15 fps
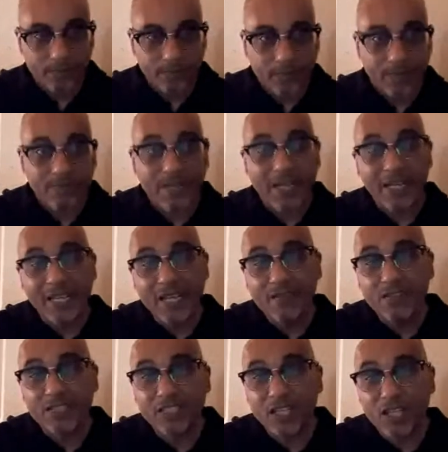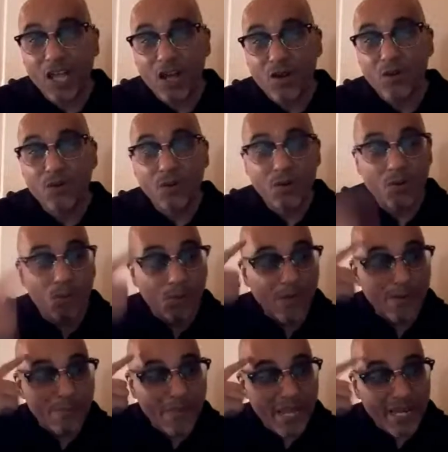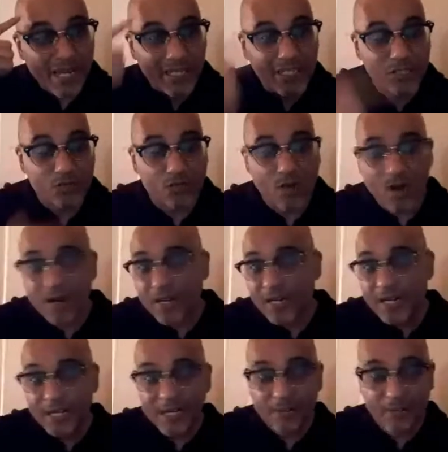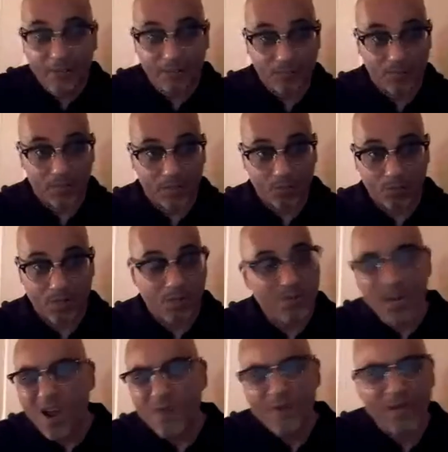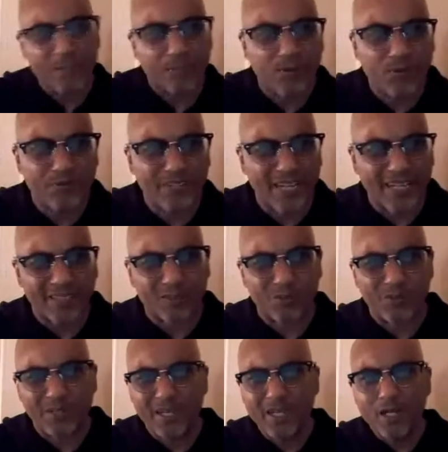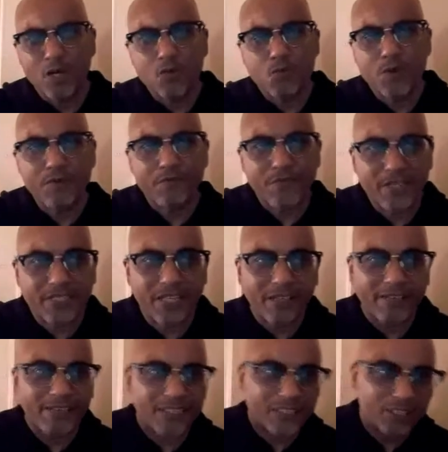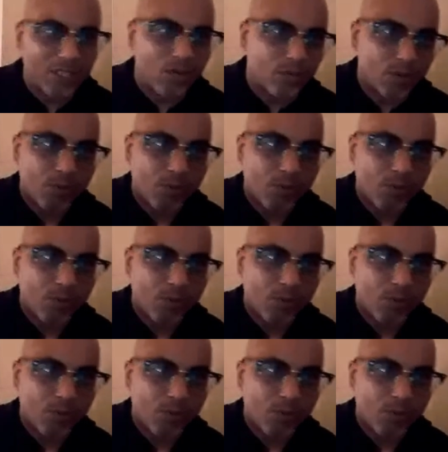If they leave us alone, we mentally stronger than any people in the world. We already proved that, dude. We physically have shown them